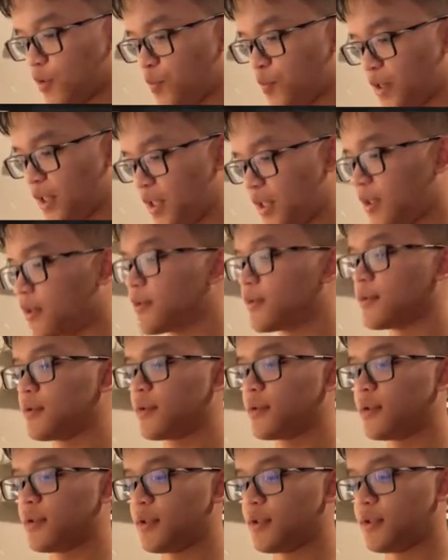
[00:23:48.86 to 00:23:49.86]
pretty.
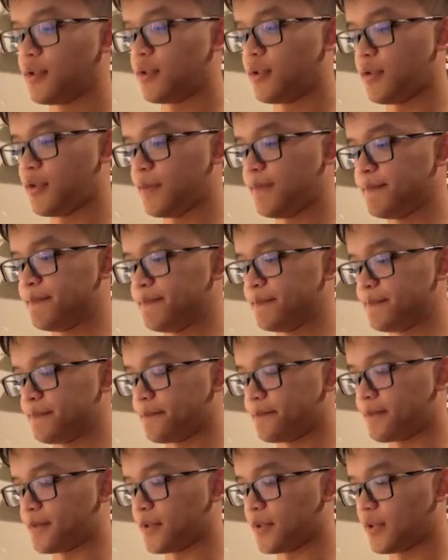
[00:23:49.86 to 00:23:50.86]

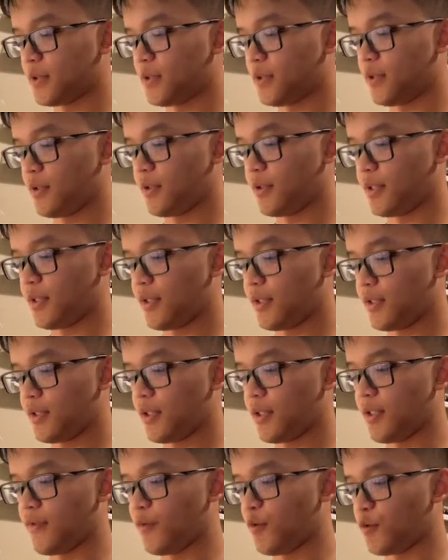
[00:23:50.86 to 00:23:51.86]

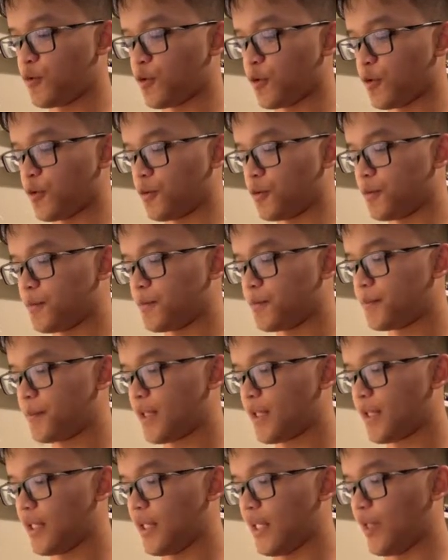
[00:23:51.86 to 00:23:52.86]
Love those turtles.
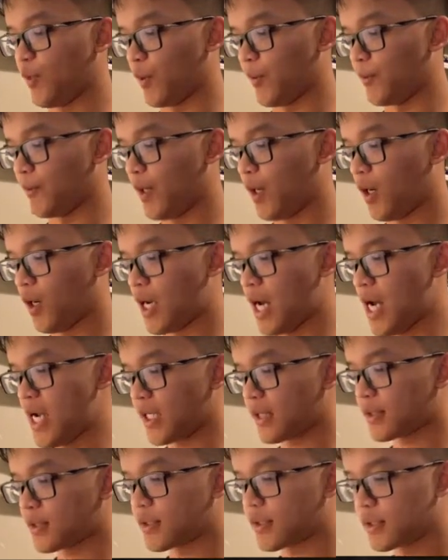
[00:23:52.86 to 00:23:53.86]
Anyway, our
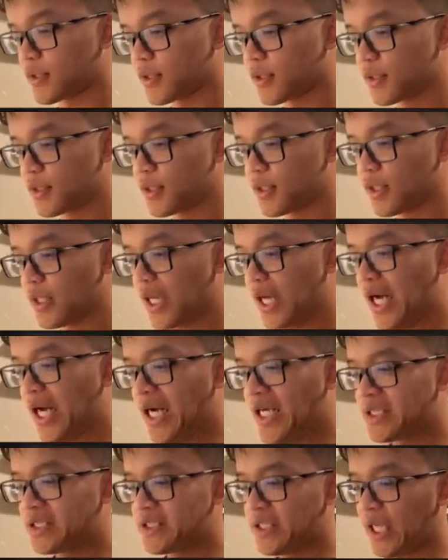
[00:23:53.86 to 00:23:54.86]
Hex,
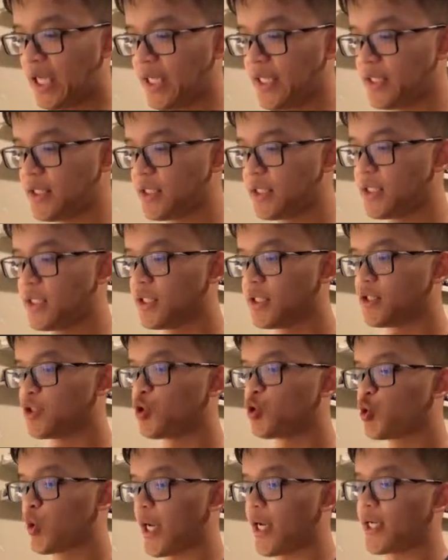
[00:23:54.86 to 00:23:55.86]
Titan
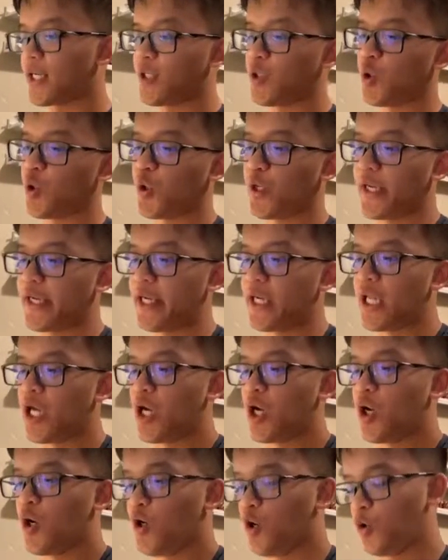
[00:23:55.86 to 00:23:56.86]
Dragonoid
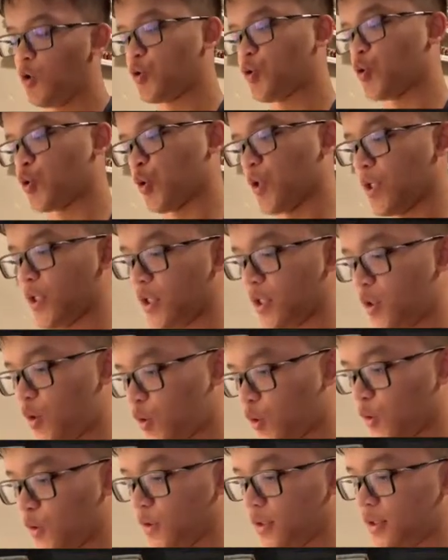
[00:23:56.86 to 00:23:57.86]
Ultra
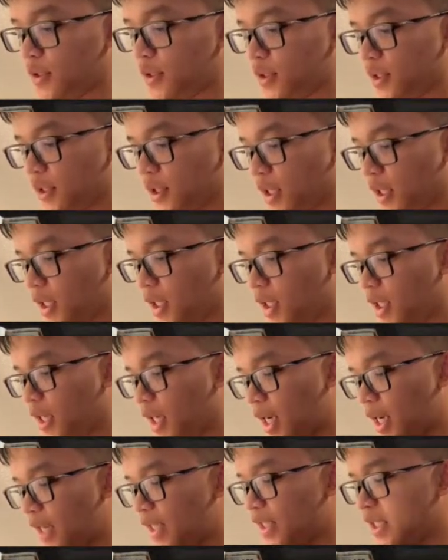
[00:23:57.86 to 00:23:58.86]
Orlis.
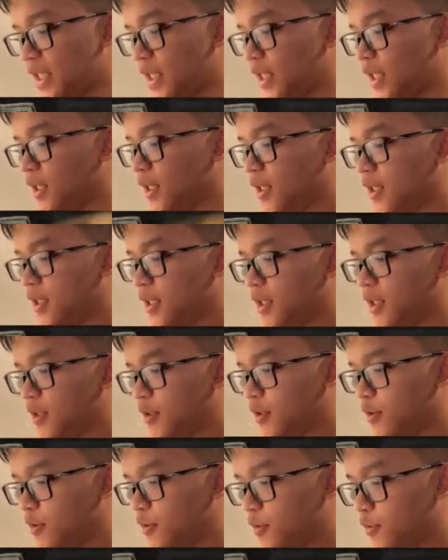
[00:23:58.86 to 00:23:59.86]
I need
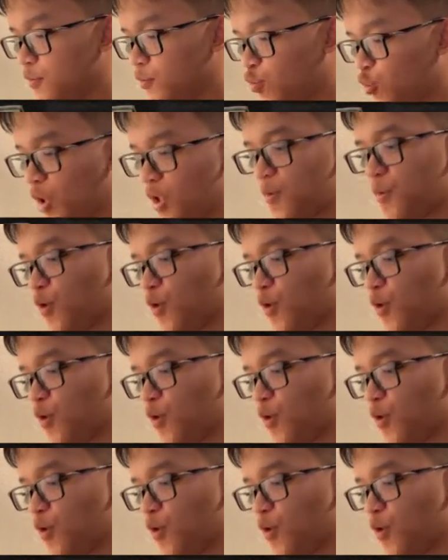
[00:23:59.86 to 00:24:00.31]
1